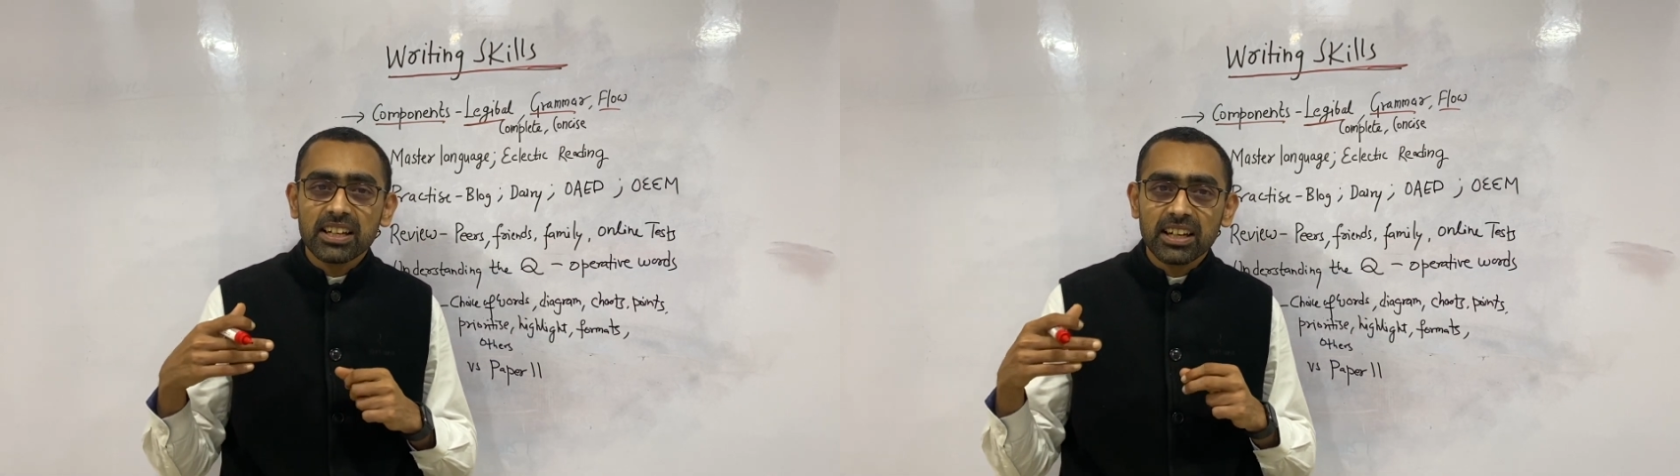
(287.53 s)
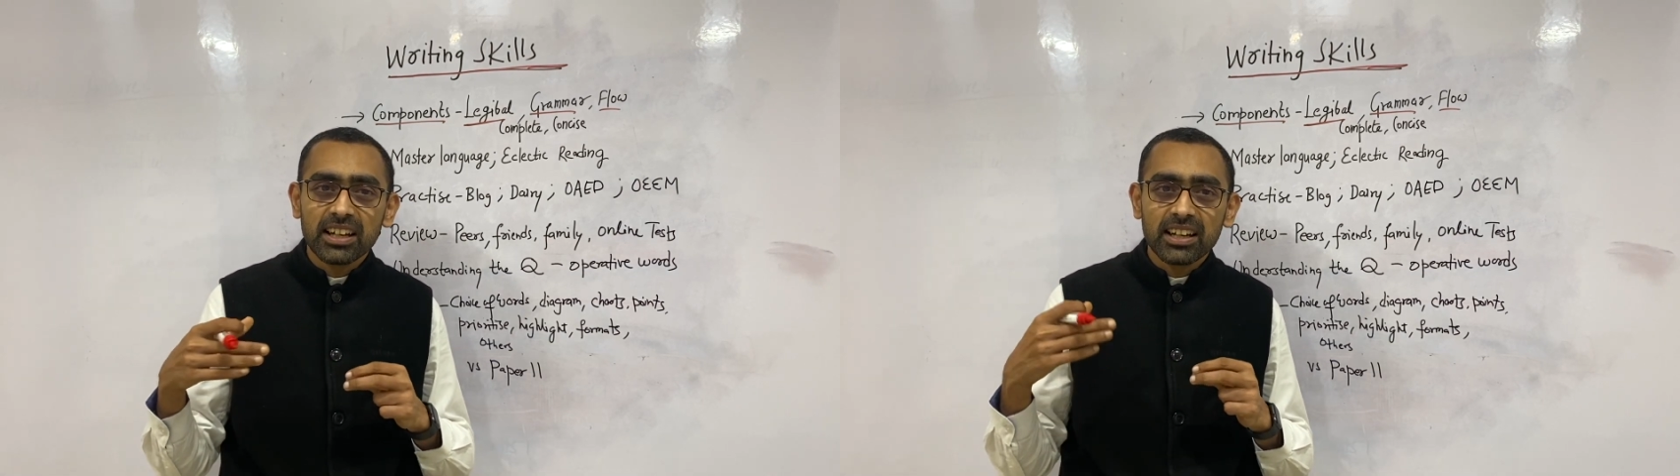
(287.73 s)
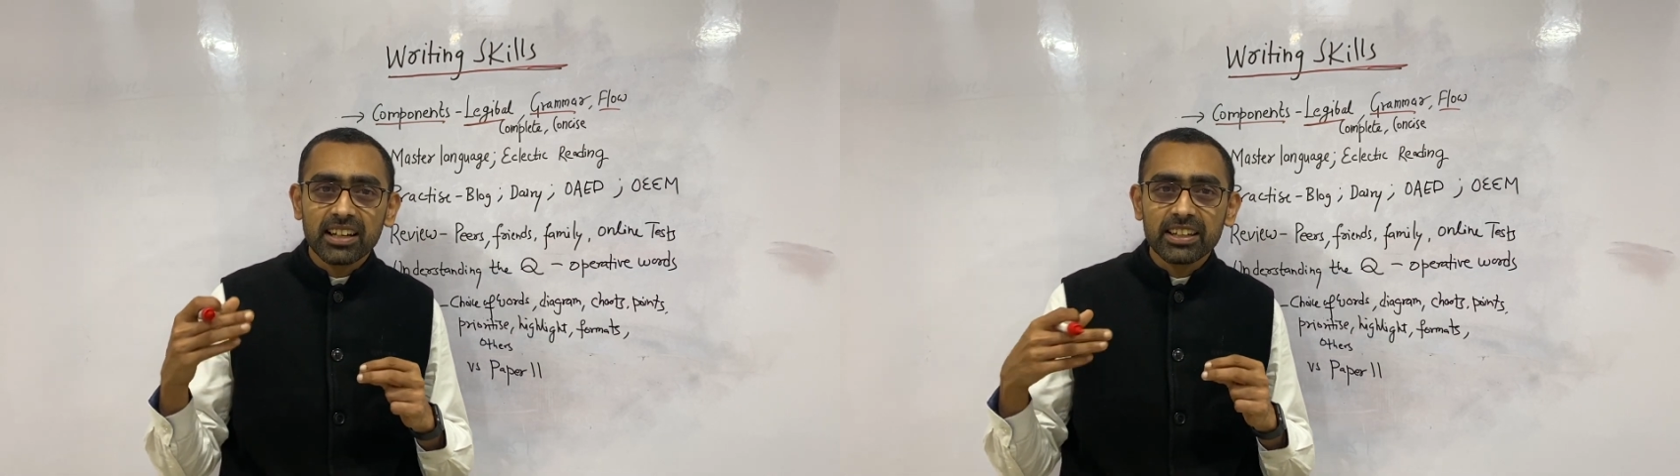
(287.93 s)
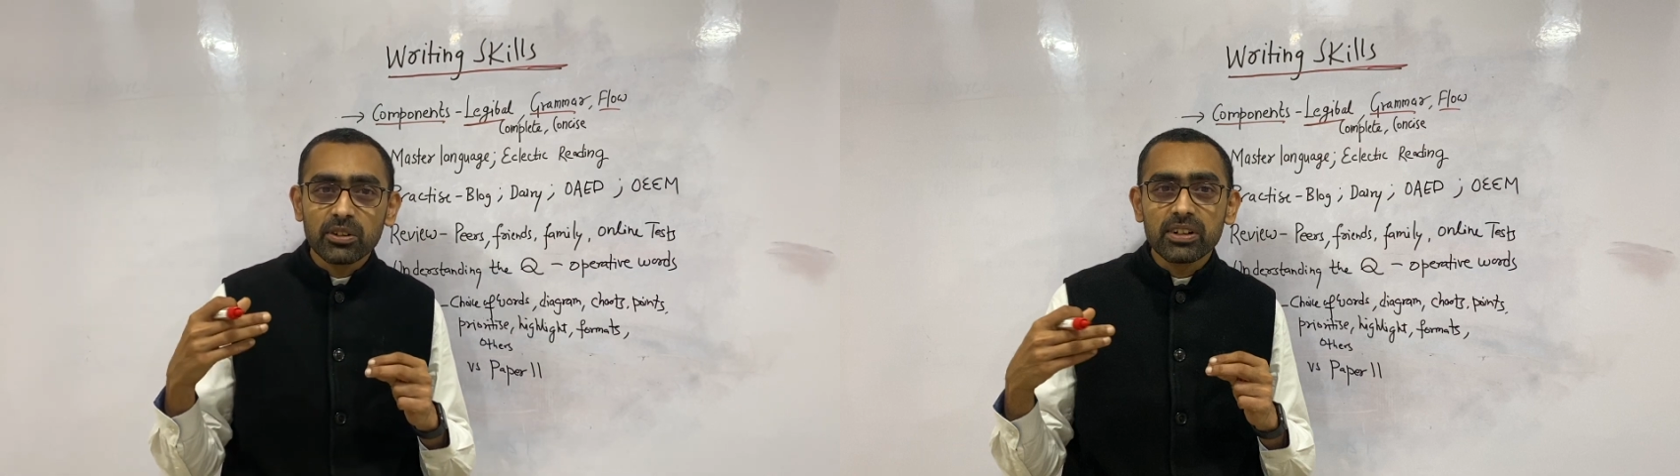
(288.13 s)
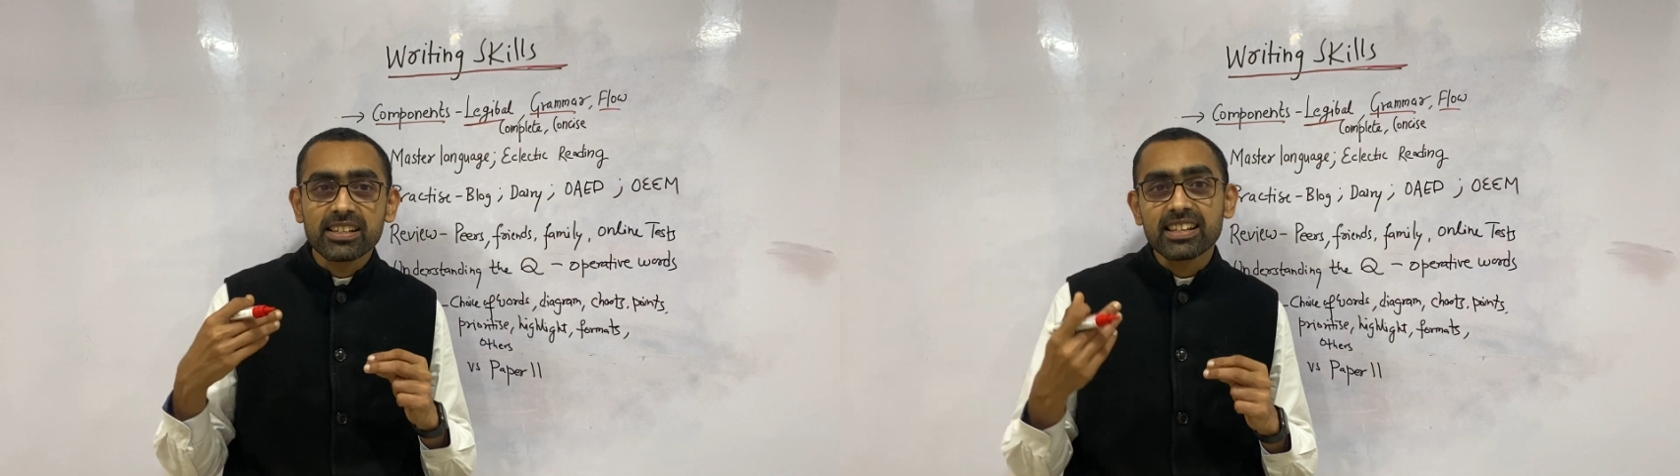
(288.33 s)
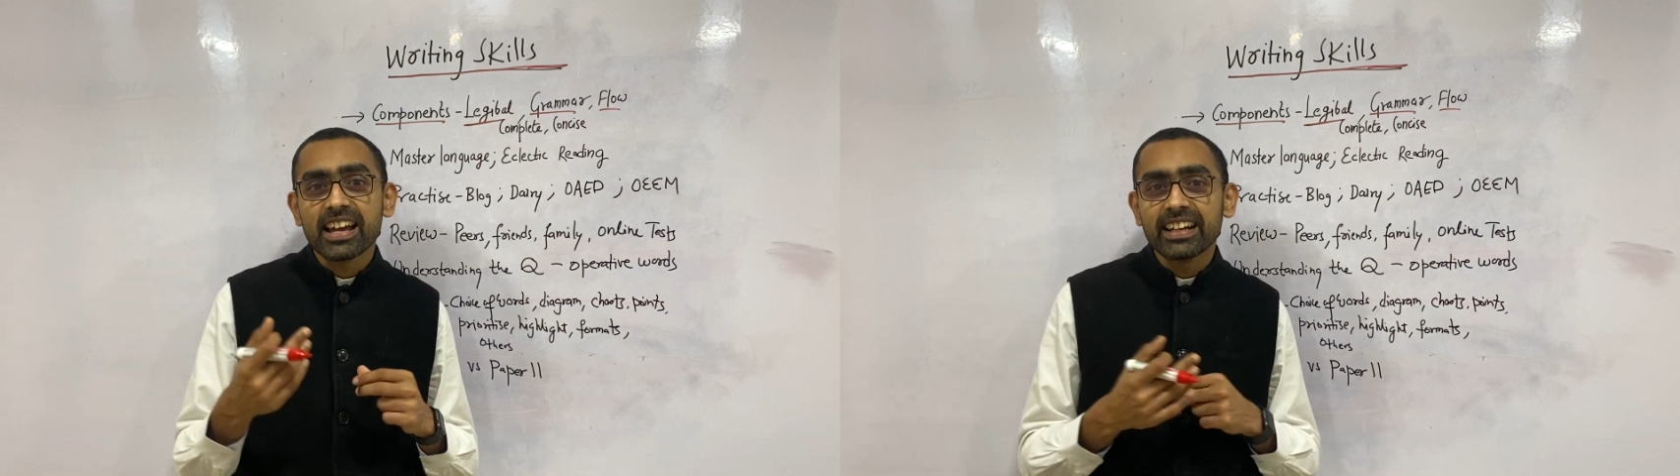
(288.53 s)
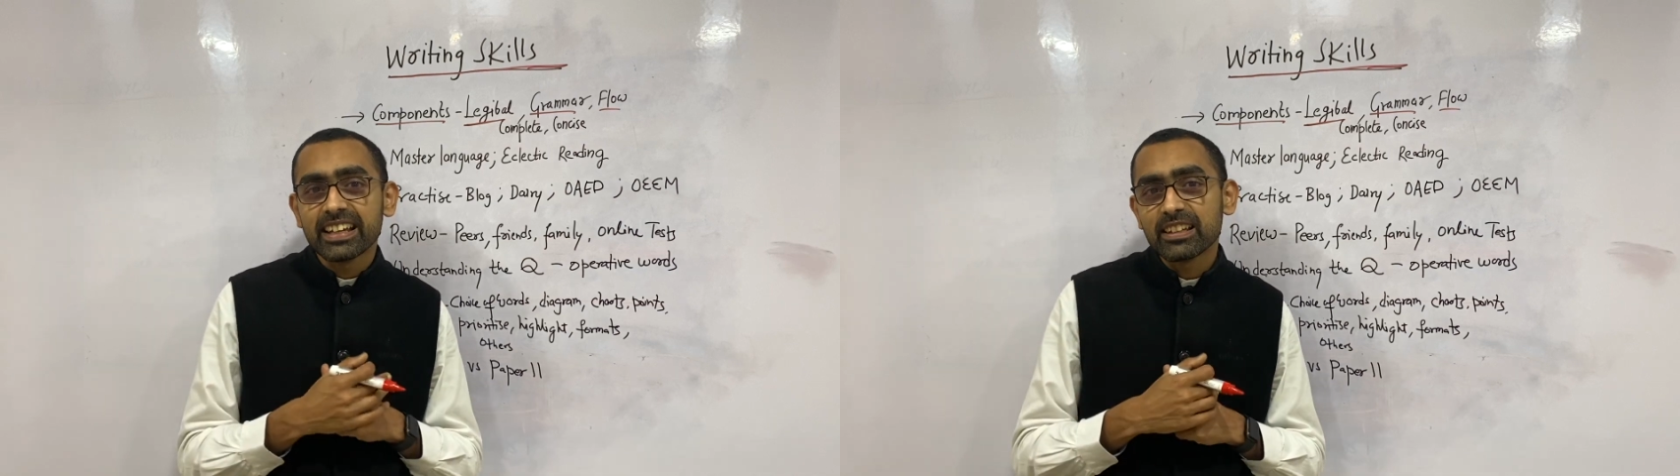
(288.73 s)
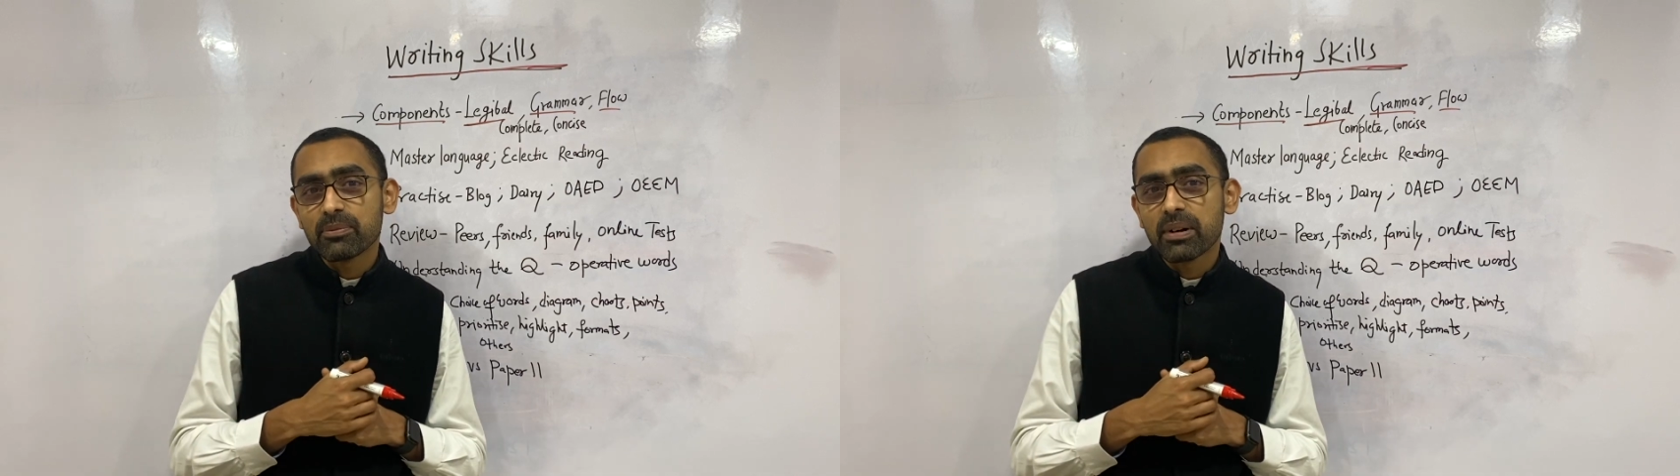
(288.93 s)

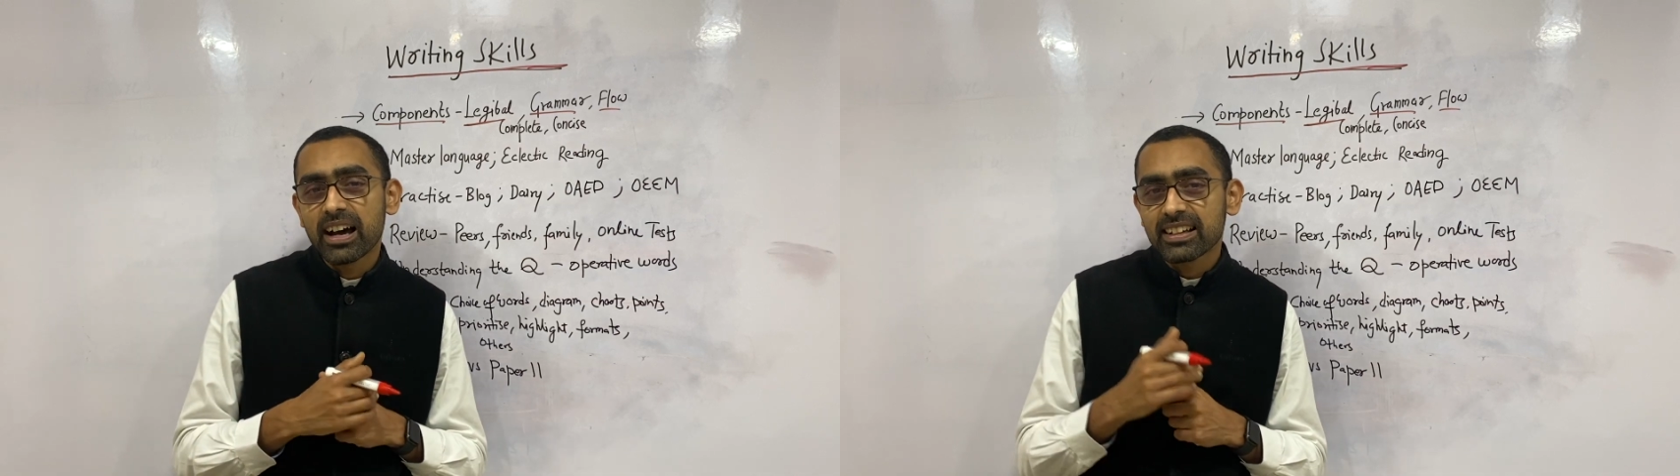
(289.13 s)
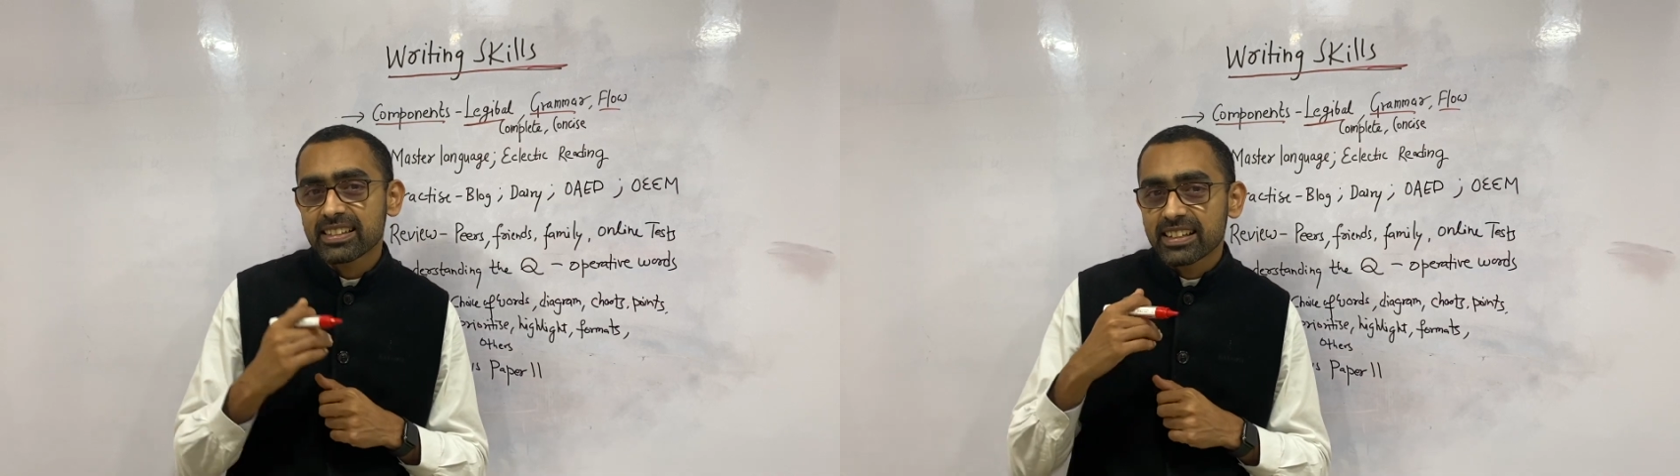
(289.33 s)
deciding the marks,